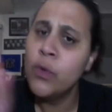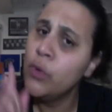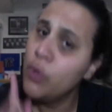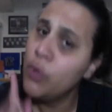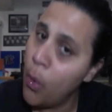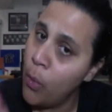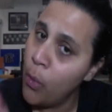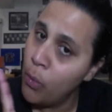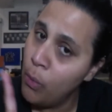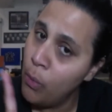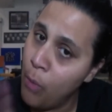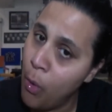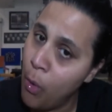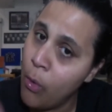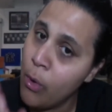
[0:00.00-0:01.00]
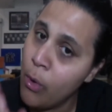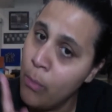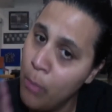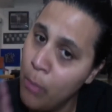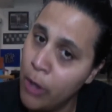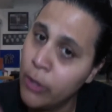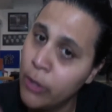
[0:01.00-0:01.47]
no more
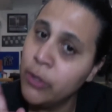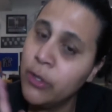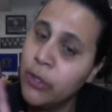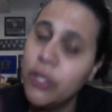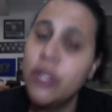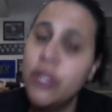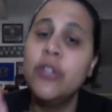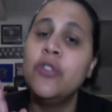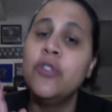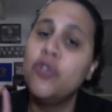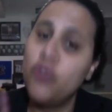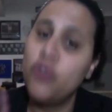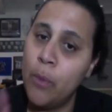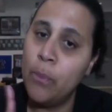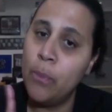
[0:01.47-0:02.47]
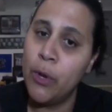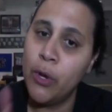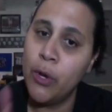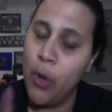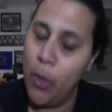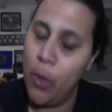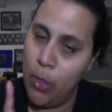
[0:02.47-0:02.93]
monkeys
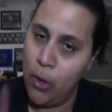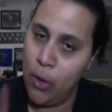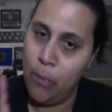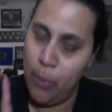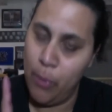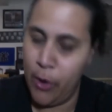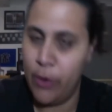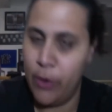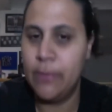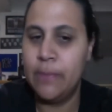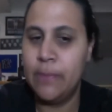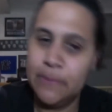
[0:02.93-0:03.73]
jumping on the bed.